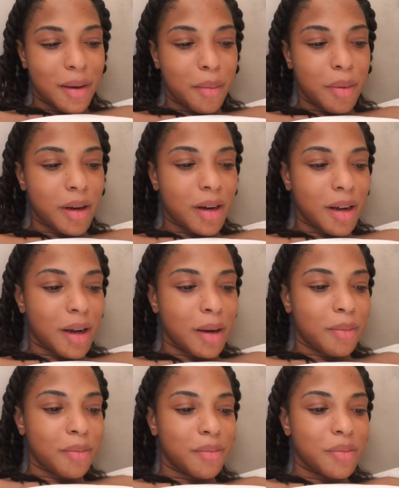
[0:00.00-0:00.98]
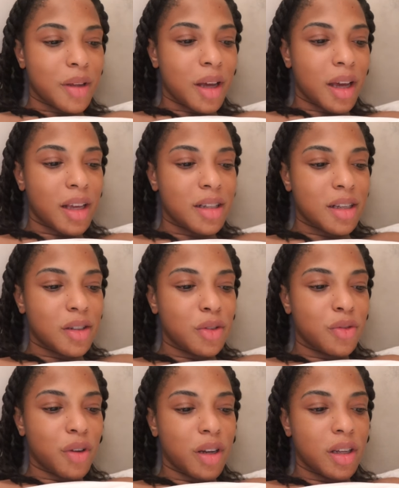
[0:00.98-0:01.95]
But I guess I do
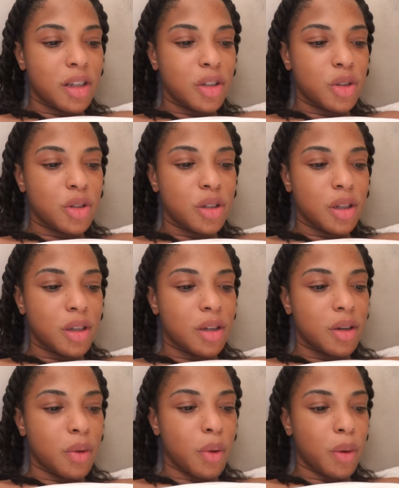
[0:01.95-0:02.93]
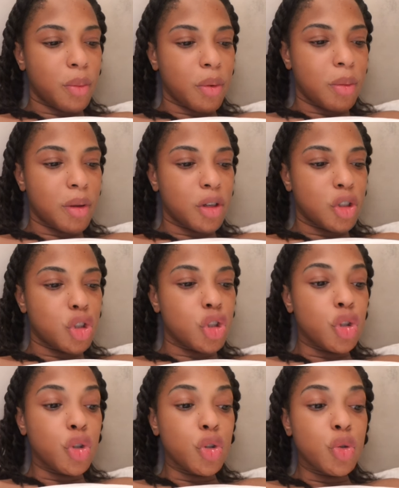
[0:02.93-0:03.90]
find it interesting when women
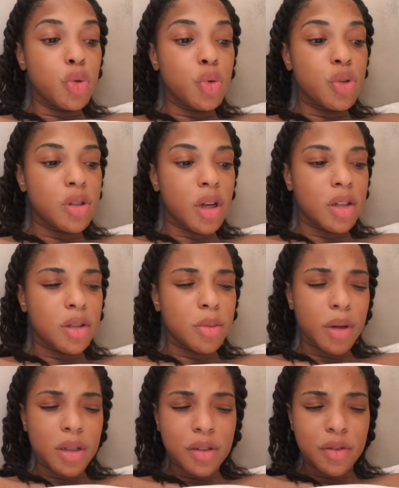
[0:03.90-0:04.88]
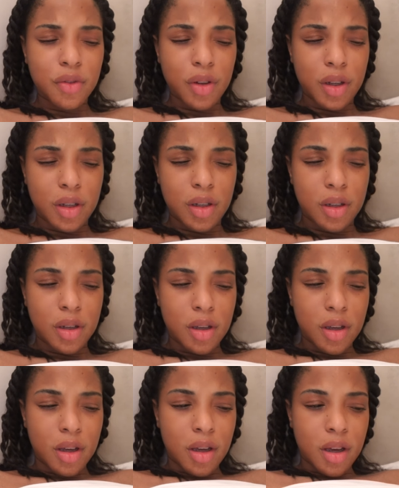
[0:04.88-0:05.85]
choose not to breastfeed
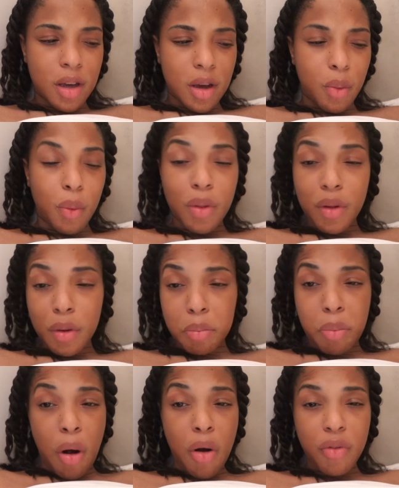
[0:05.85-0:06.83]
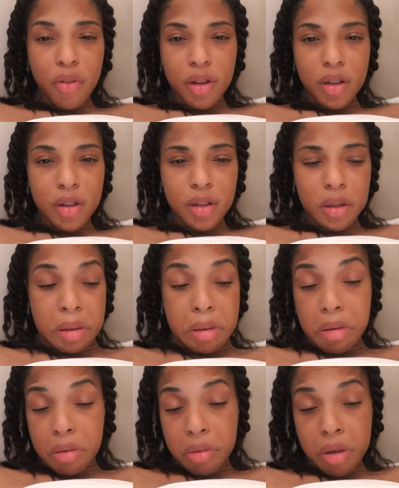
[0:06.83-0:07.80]
when they're perfectly,
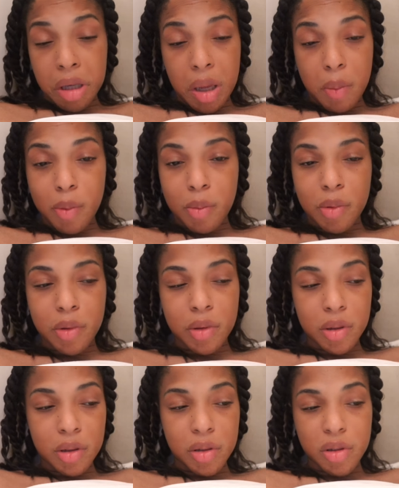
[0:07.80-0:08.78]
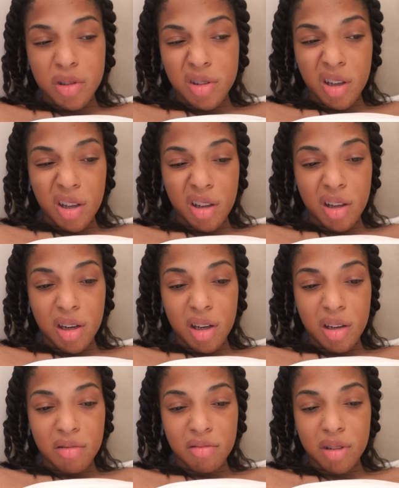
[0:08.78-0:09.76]
you know, capable and there's not
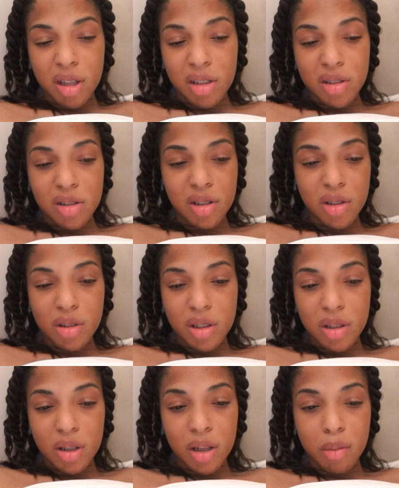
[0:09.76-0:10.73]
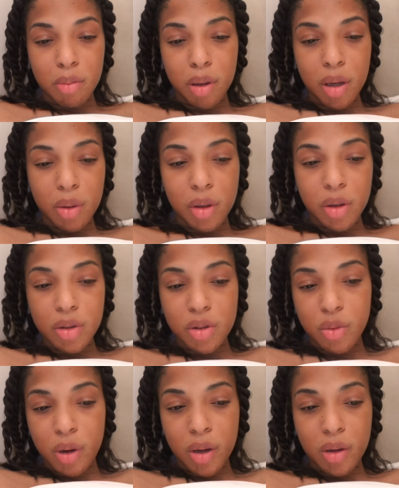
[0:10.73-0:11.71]
any necessarily like barriers
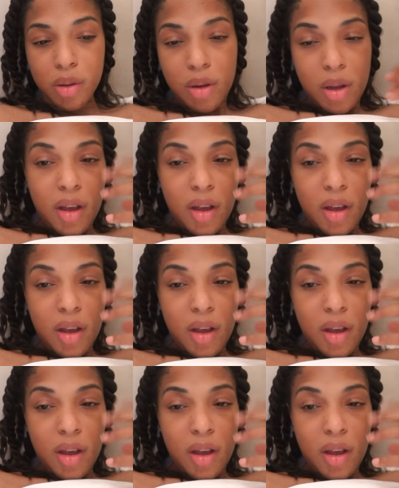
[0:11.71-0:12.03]
around